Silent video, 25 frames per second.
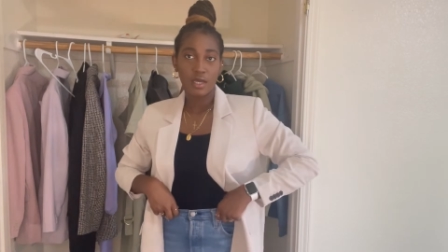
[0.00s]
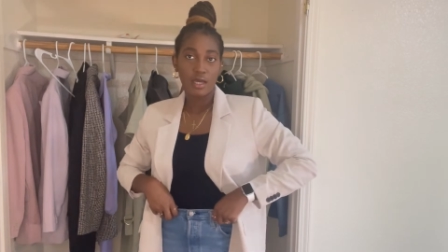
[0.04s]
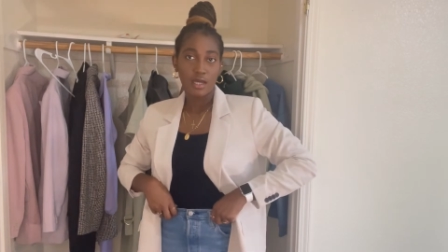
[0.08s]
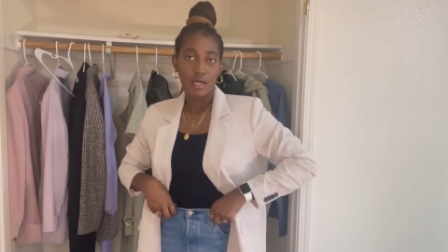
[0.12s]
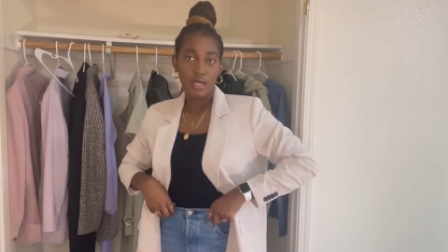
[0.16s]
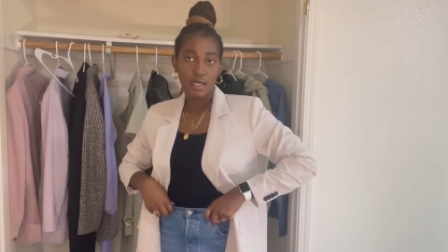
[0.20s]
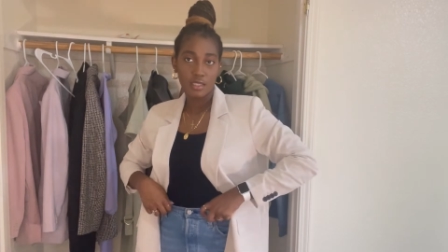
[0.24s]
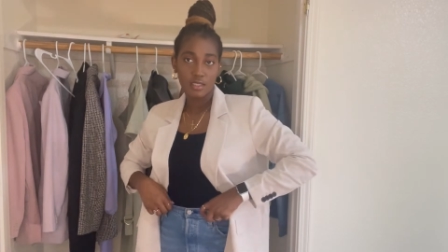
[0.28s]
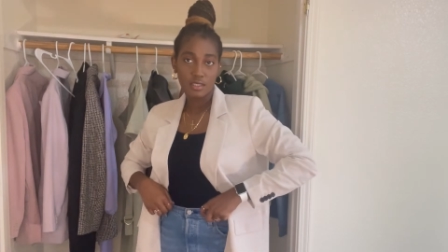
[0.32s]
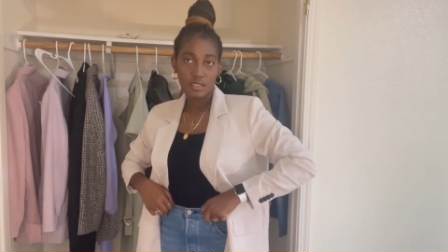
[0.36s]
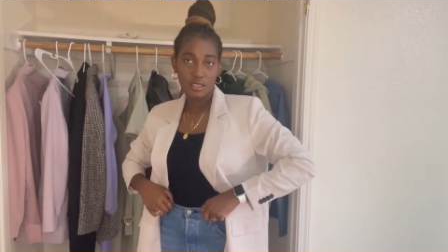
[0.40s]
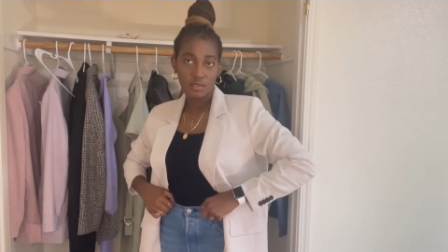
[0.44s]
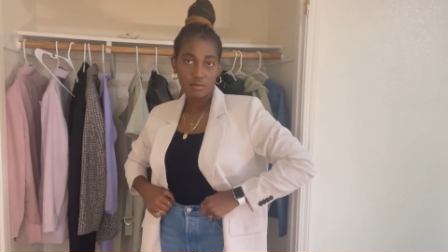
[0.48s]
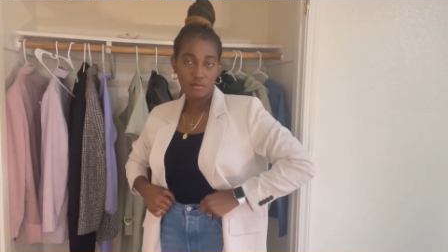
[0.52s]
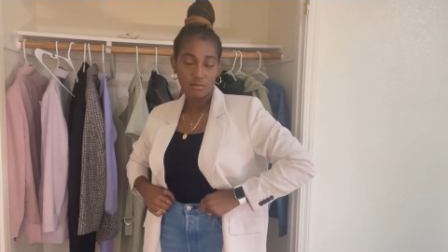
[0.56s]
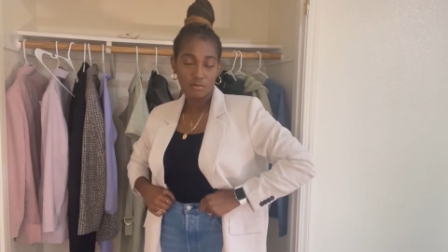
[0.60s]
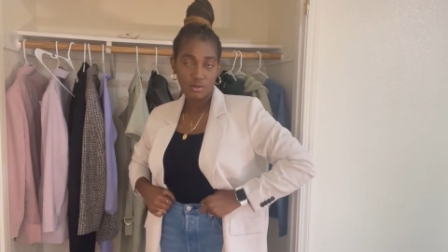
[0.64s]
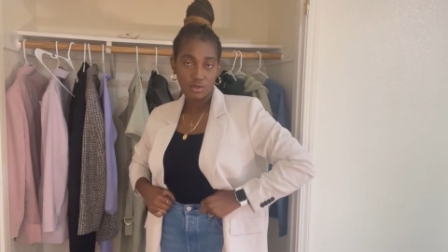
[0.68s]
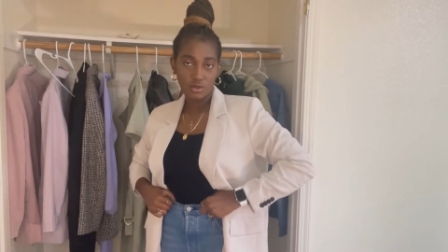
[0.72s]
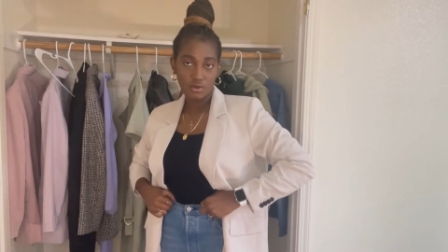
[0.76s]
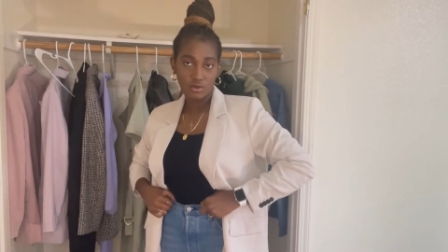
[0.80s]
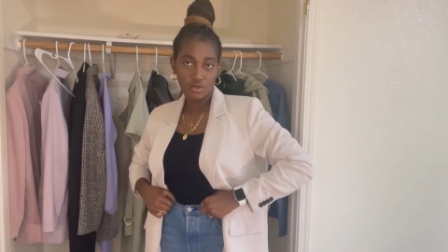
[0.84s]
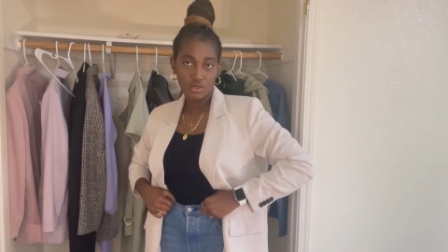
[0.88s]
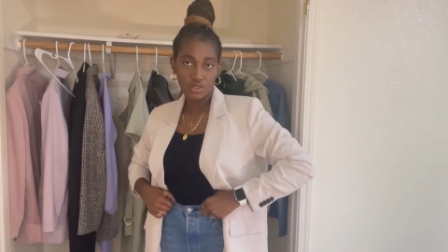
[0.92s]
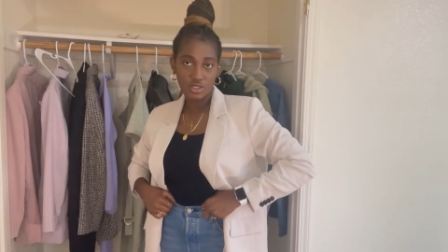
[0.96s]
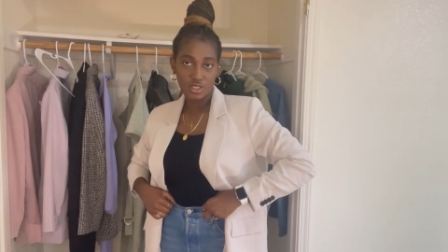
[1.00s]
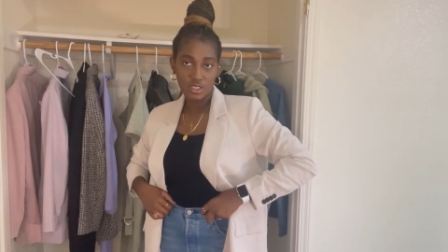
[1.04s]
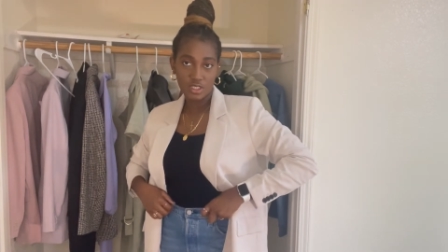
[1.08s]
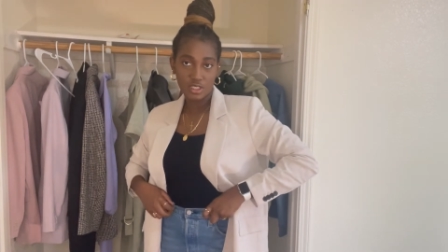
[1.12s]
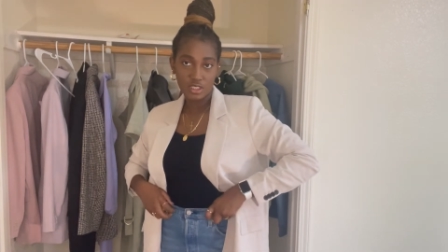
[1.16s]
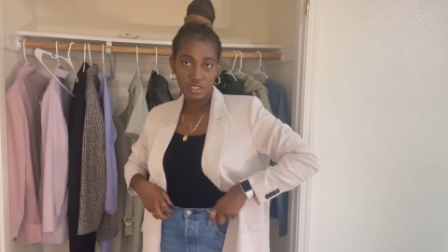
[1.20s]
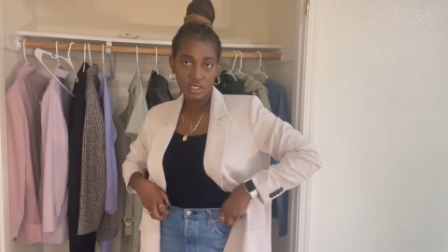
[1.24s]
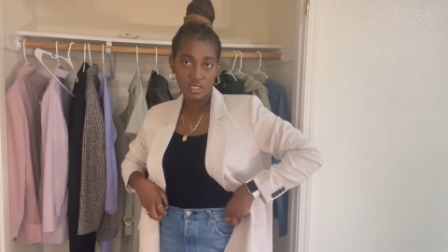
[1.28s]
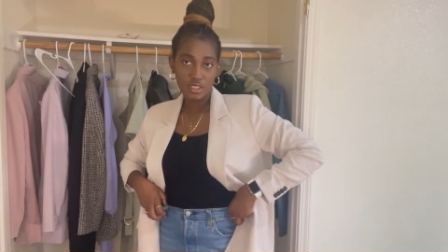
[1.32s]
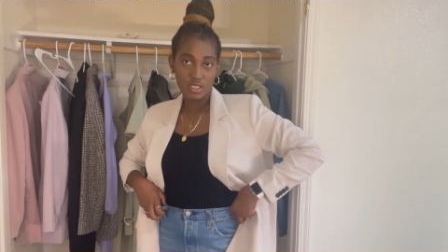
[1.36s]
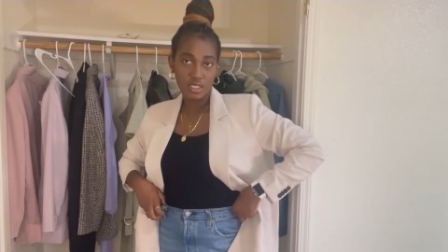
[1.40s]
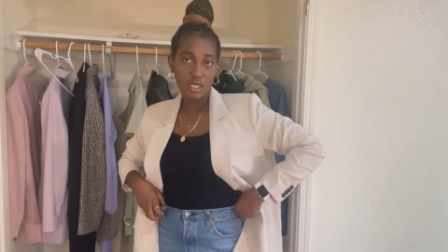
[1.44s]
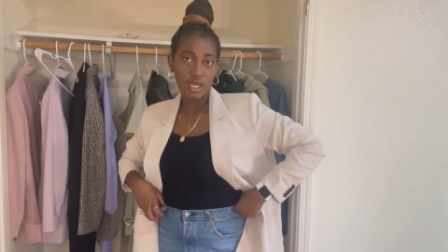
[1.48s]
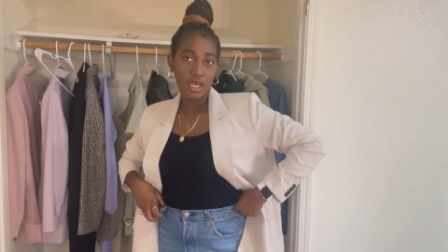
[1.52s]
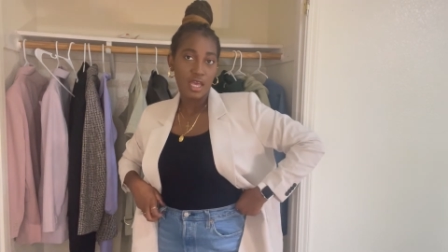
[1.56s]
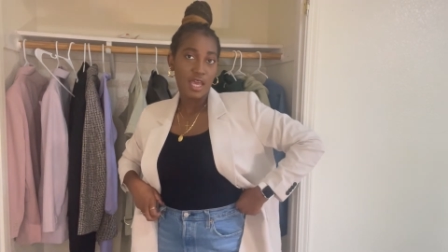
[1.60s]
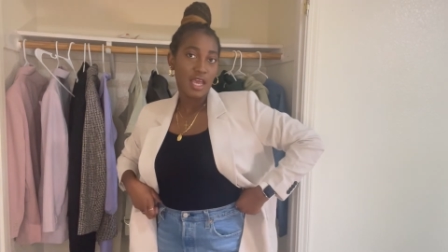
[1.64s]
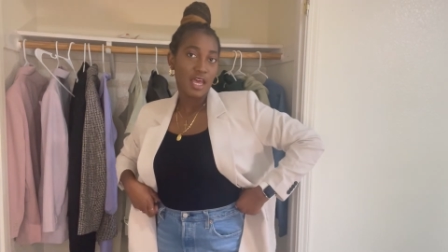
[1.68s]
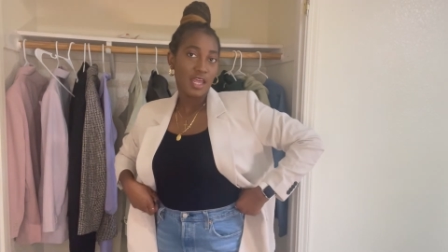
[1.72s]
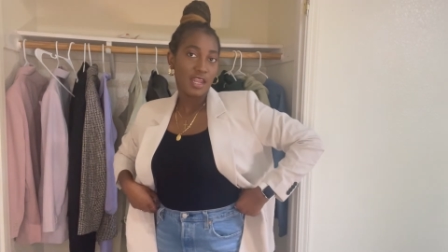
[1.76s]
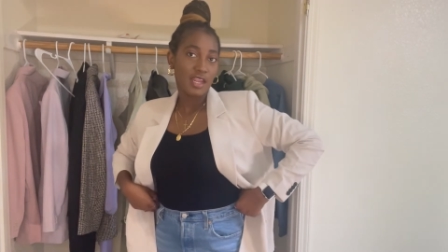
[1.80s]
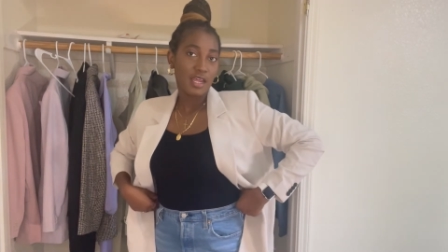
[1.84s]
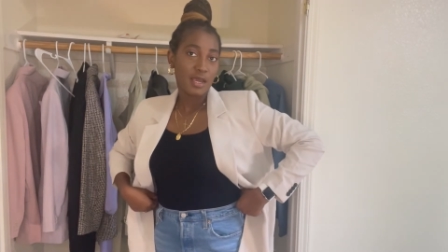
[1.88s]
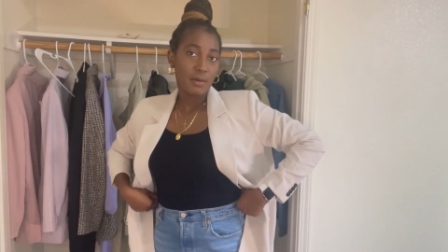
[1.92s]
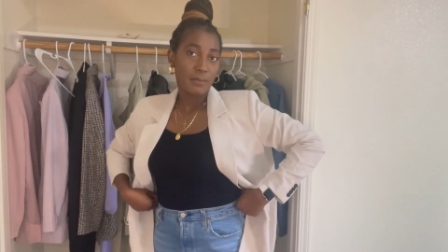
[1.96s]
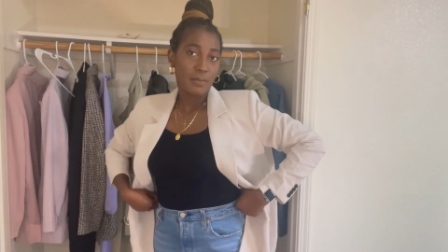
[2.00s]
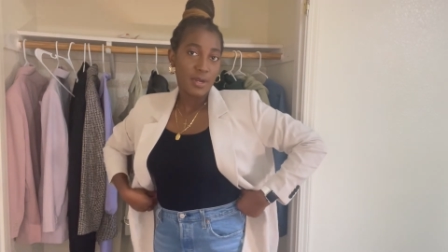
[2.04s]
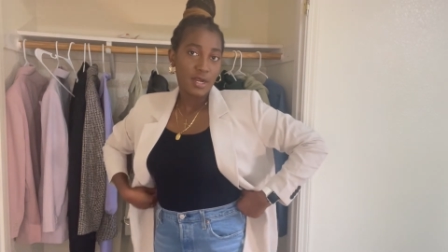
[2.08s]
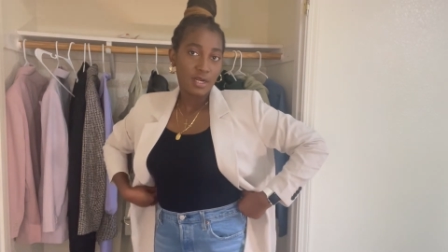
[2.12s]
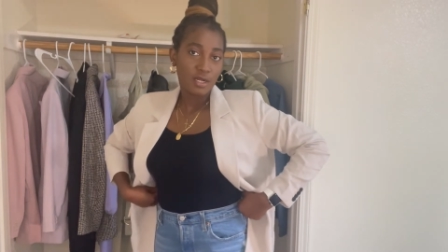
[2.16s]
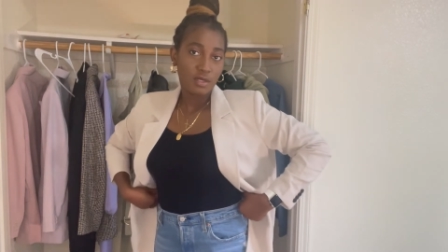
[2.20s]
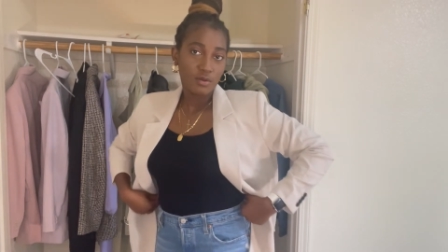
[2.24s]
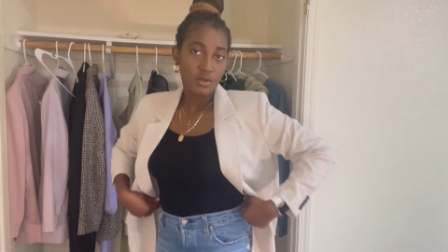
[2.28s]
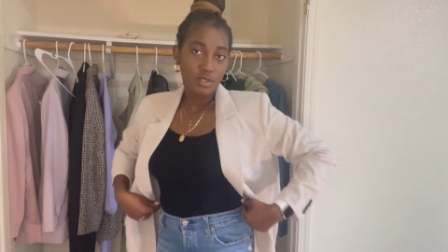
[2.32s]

and some blue jeans. And I paired it